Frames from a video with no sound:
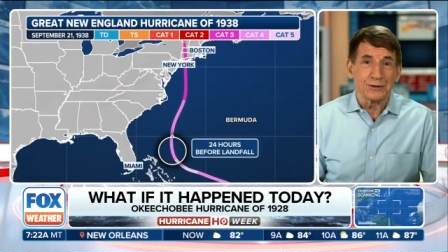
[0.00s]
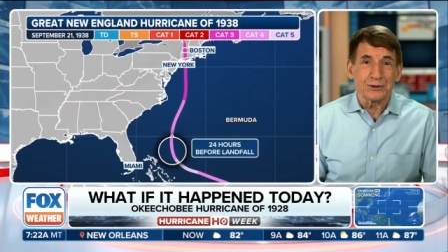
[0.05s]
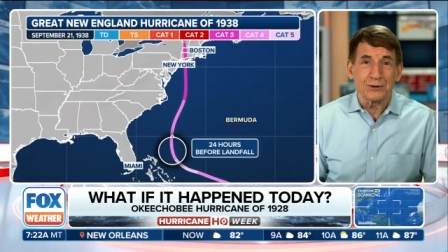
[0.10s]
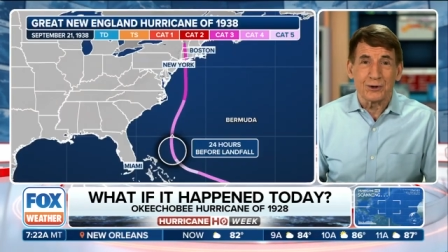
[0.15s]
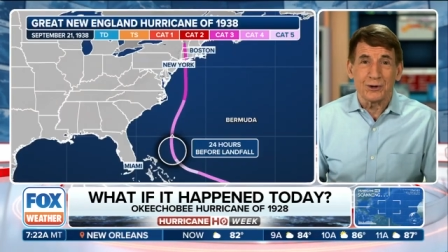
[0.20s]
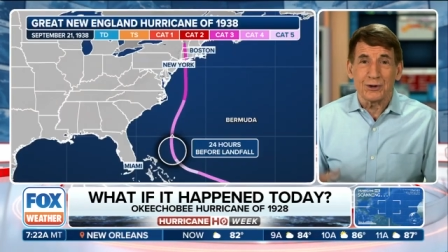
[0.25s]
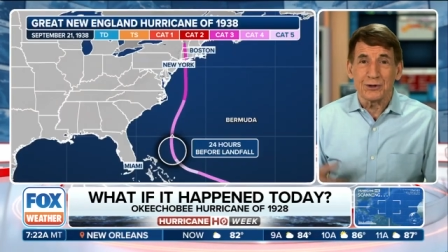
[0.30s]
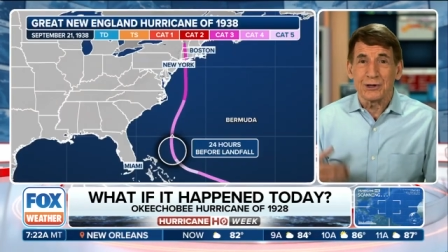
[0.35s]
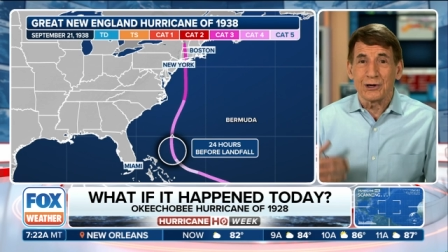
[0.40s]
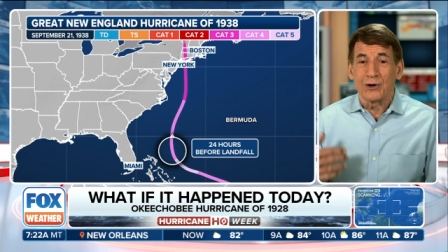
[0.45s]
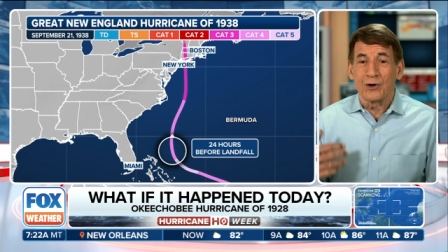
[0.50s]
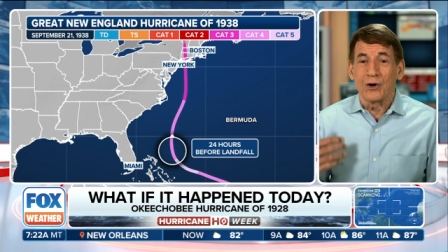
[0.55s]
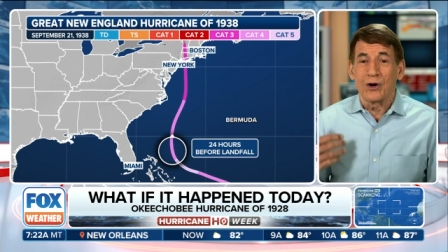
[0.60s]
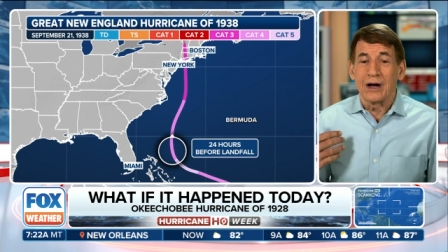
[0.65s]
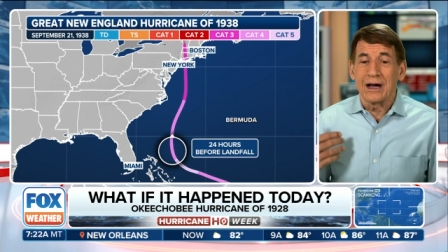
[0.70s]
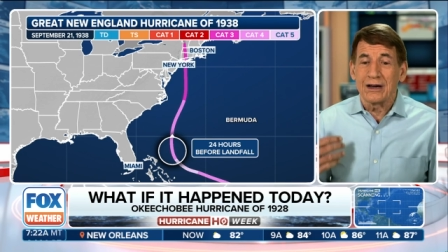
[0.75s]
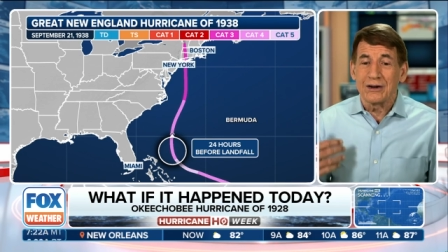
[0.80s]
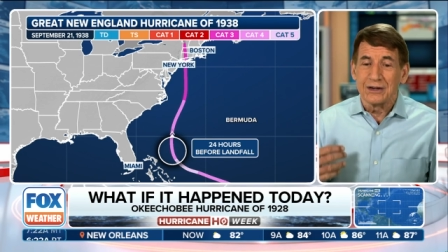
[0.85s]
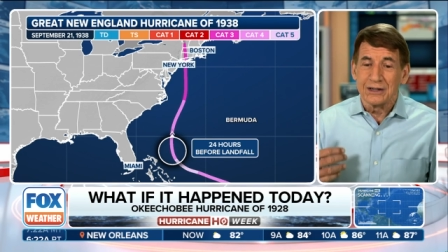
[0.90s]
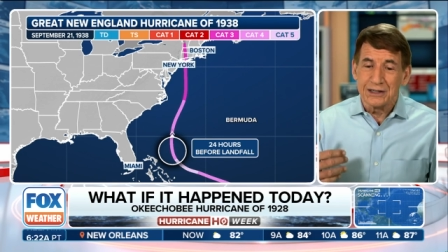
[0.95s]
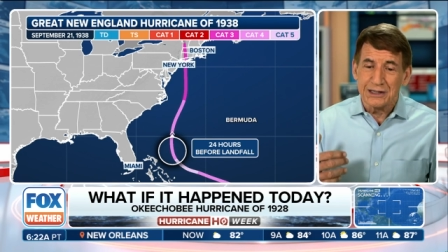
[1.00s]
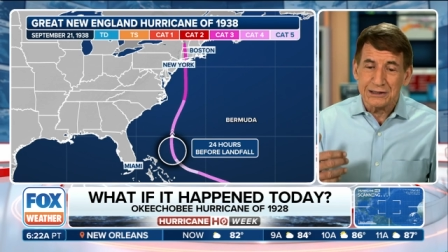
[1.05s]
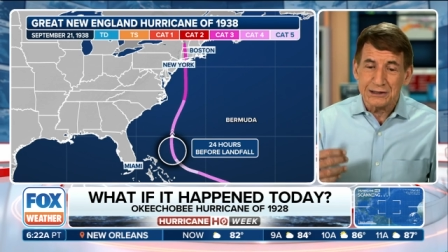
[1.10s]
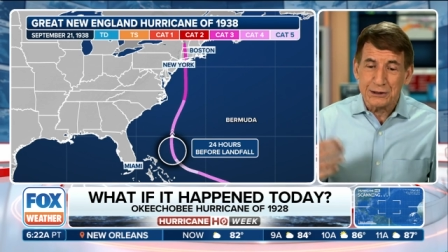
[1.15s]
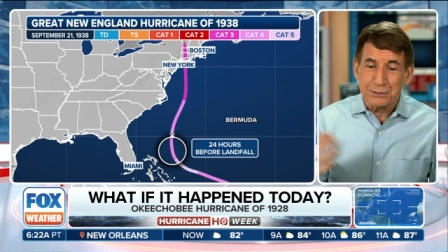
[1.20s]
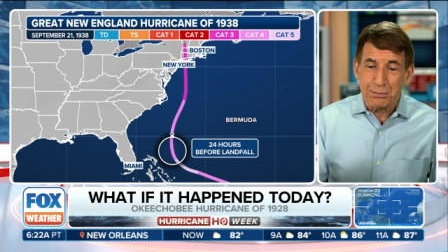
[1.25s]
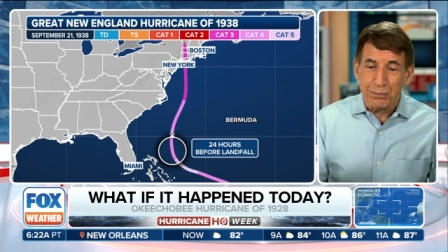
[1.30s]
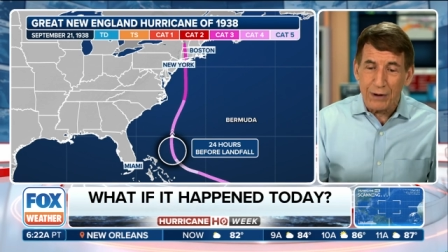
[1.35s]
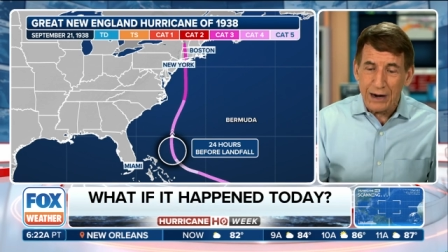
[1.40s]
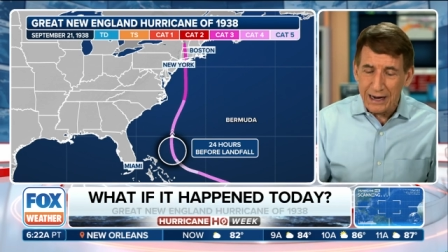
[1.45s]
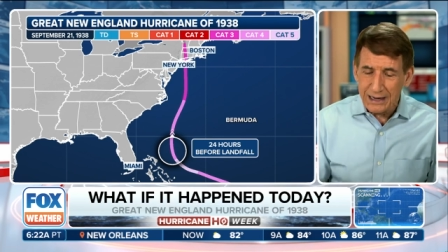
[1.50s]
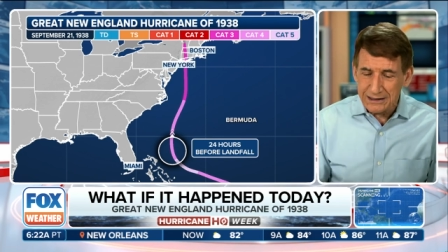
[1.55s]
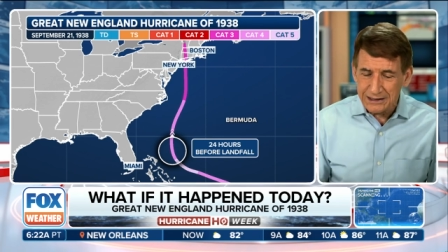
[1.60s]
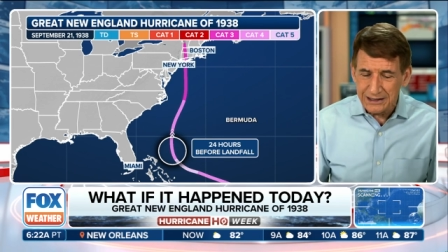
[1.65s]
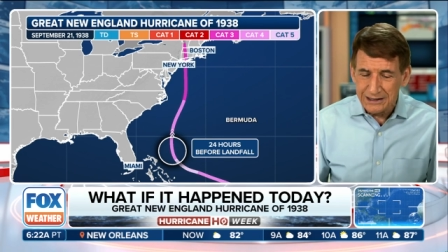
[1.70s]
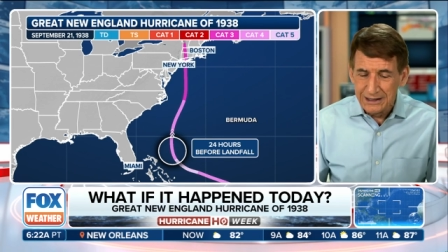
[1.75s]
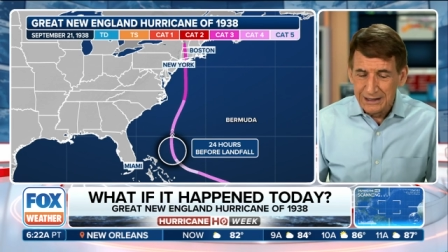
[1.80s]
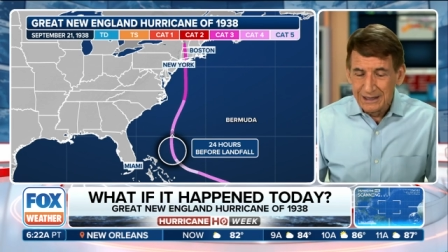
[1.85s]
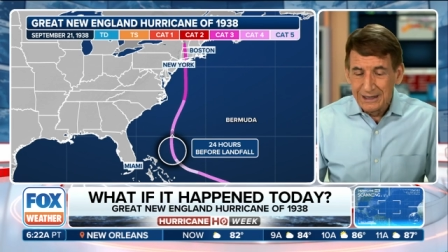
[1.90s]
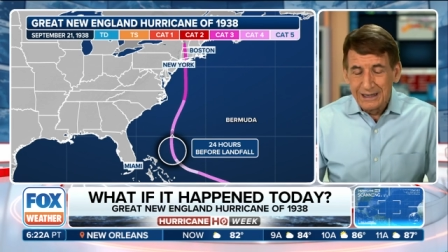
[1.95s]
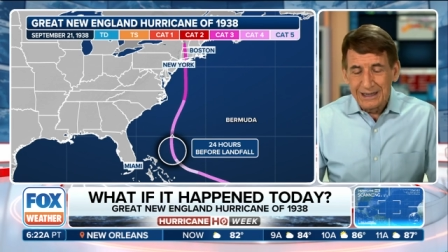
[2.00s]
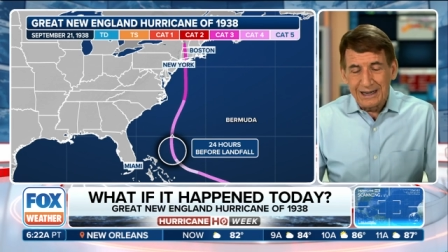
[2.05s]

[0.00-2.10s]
also called the Long Island Express,